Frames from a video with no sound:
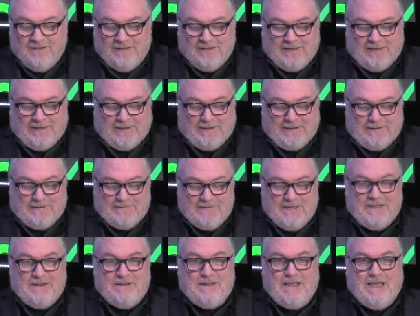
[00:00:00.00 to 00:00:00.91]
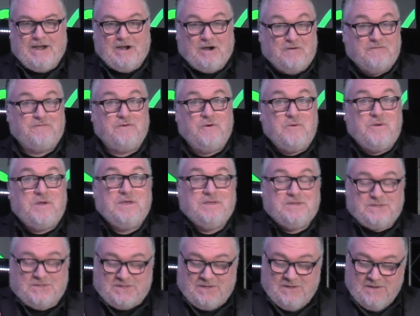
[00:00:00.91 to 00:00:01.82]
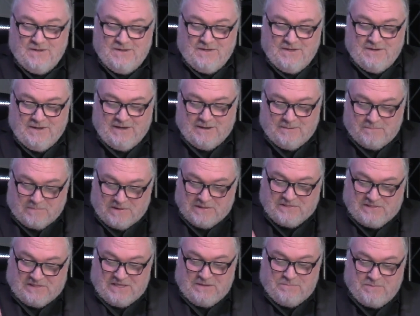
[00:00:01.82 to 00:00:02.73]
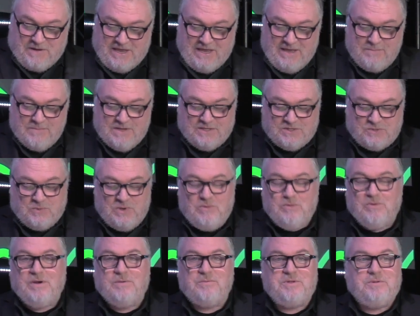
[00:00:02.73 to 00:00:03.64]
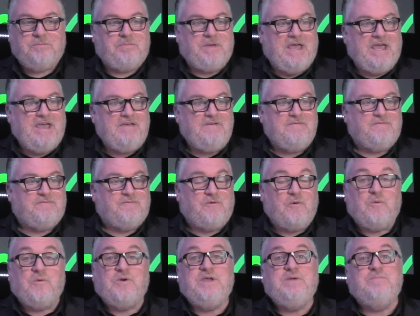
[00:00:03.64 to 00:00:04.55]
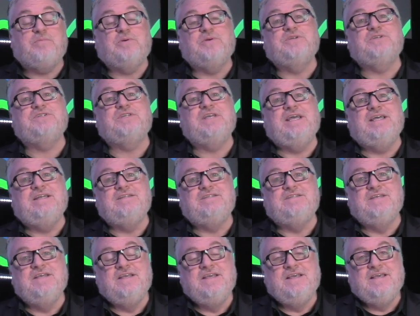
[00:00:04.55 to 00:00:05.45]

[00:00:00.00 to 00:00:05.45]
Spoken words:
and our focused monthly payments, we were able to pay 40%